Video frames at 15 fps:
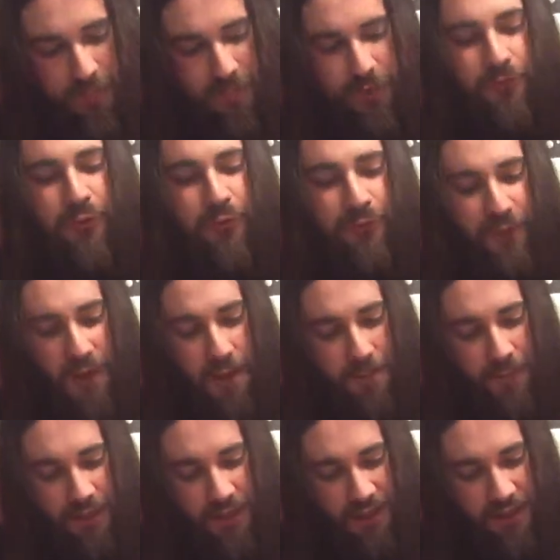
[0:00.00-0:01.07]
of the
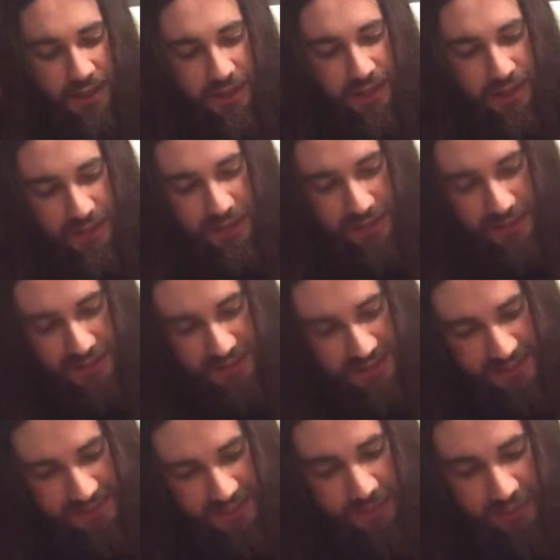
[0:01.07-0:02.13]
family,
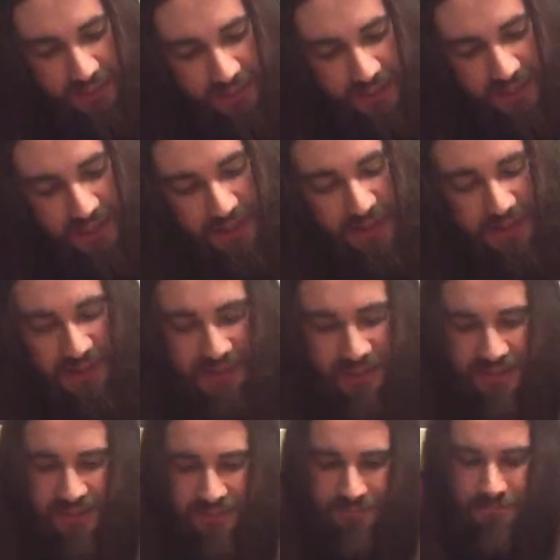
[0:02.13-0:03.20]
stuff like that.
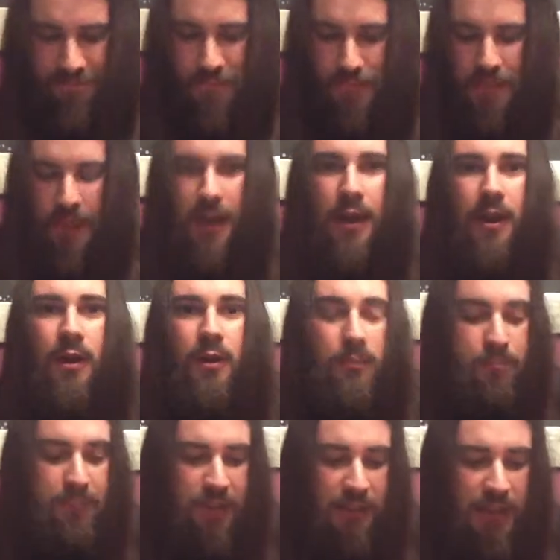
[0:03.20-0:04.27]

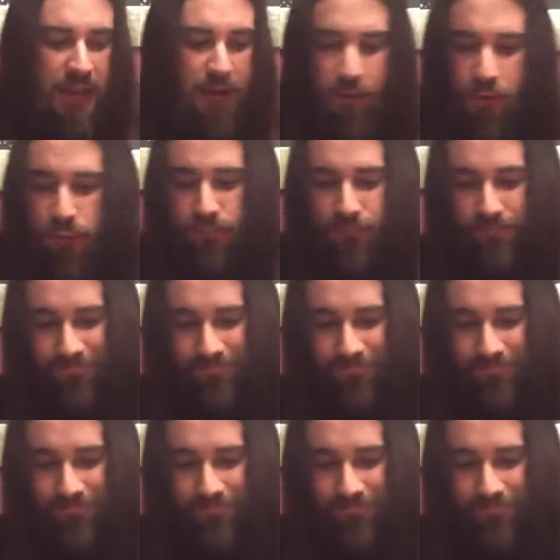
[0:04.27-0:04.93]
But now